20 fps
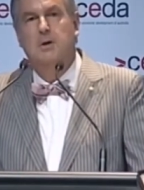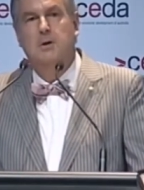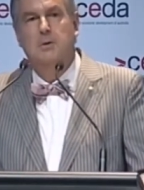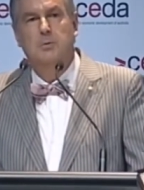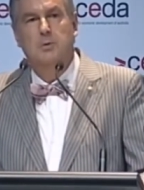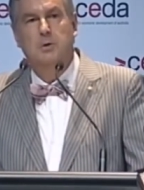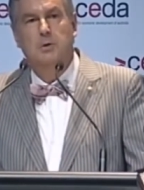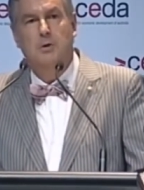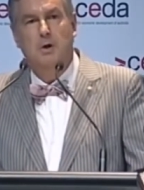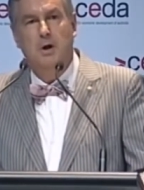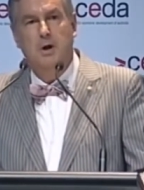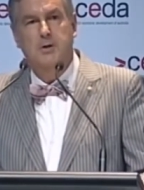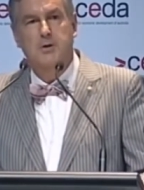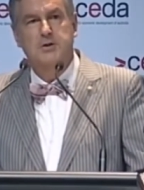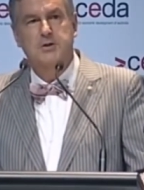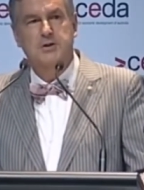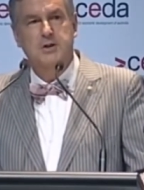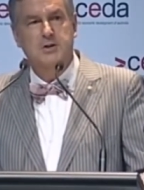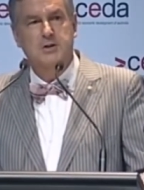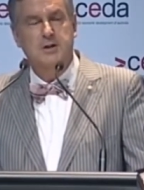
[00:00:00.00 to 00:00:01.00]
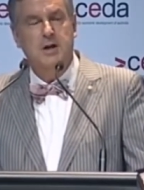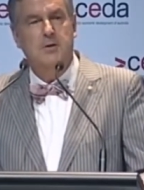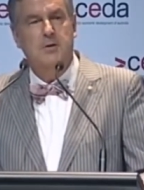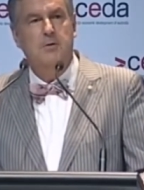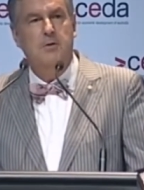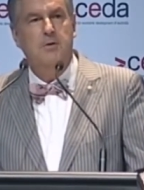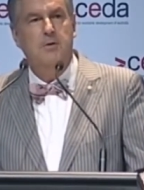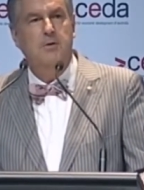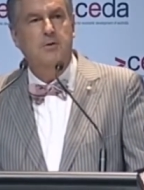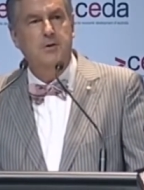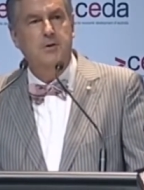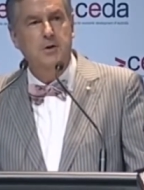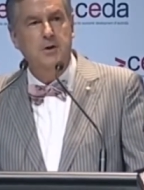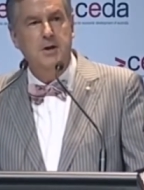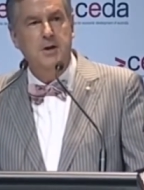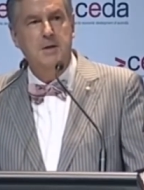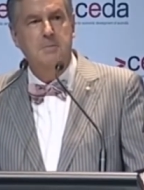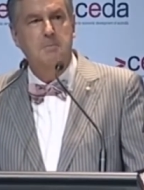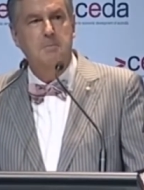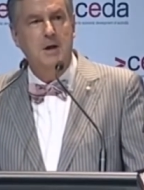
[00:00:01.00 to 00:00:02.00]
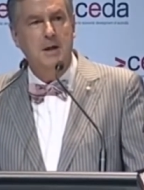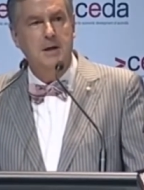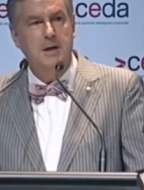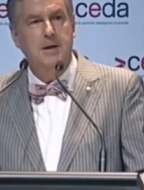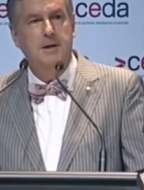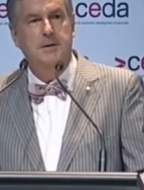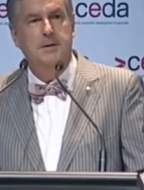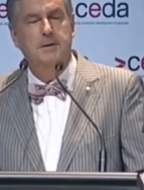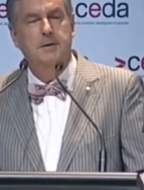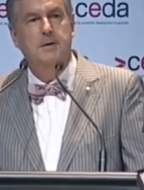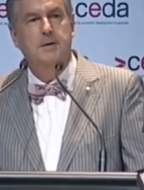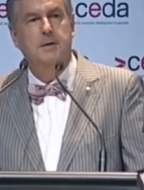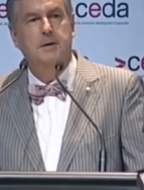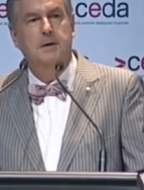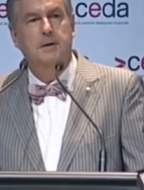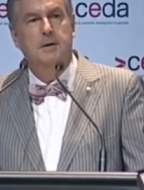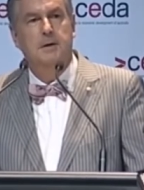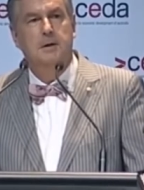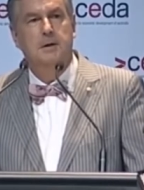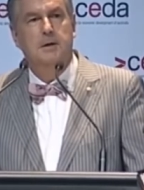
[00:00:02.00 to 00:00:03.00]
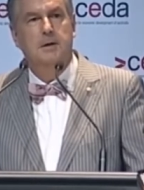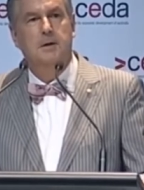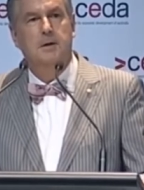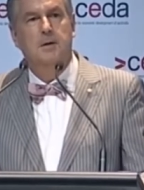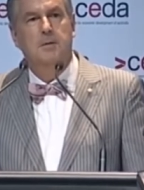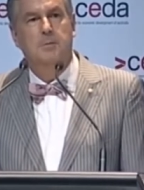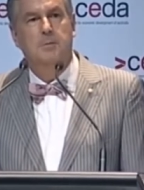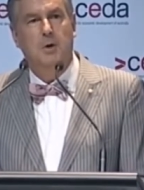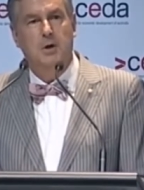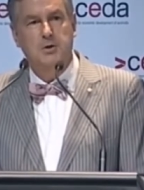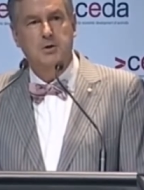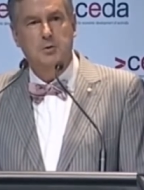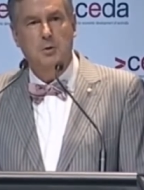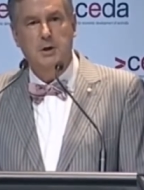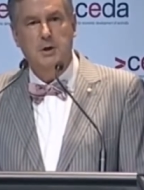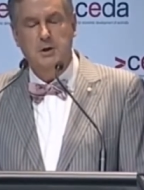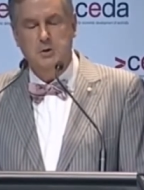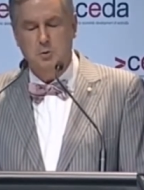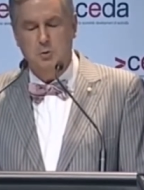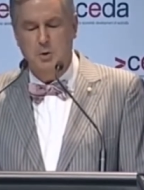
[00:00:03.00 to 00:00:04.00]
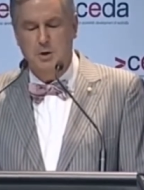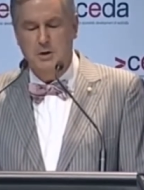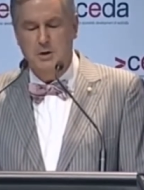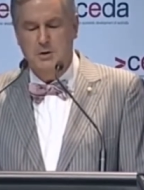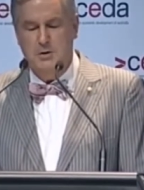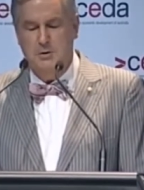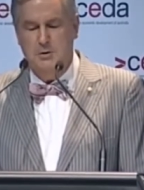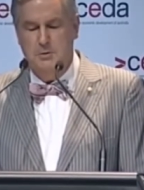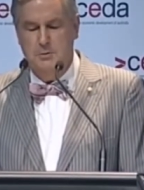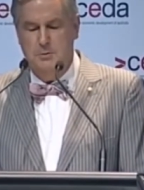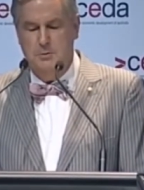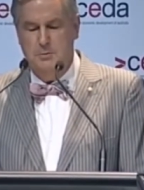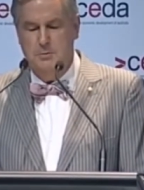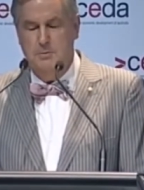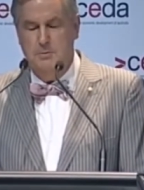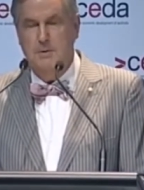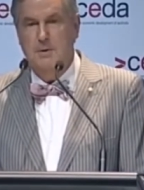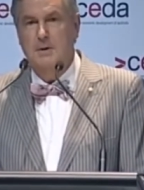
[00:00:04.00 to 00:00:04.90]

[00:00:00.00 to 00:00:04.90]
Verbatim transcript: will grow to 630 million by 2022.